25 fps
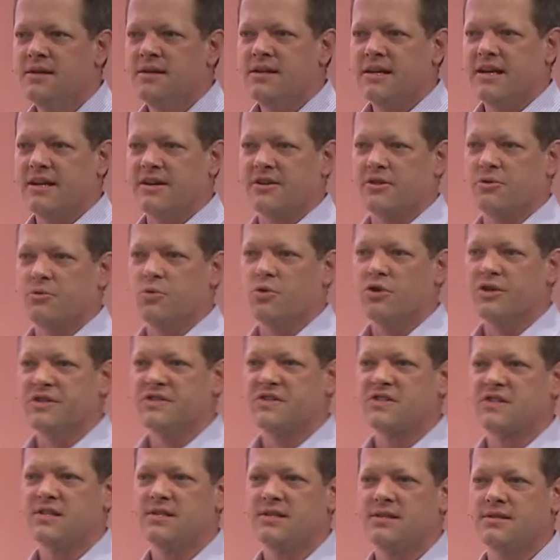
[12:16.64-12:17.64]
into the
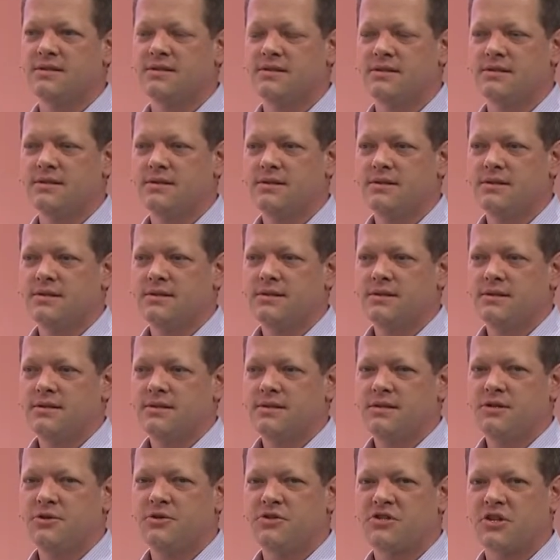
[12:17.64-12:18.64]
woods.
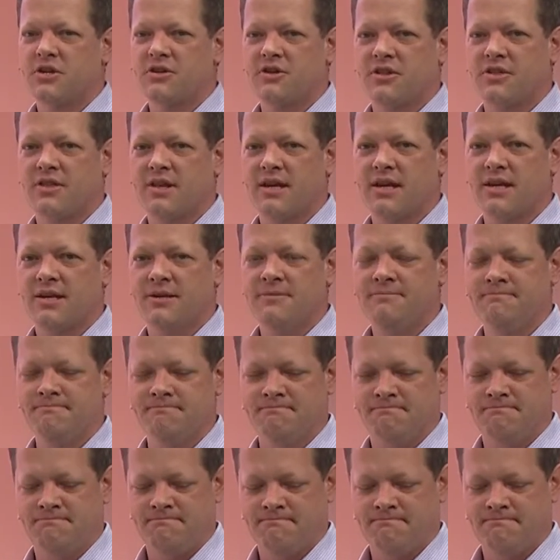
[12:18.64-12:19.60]
You start to think, hmm,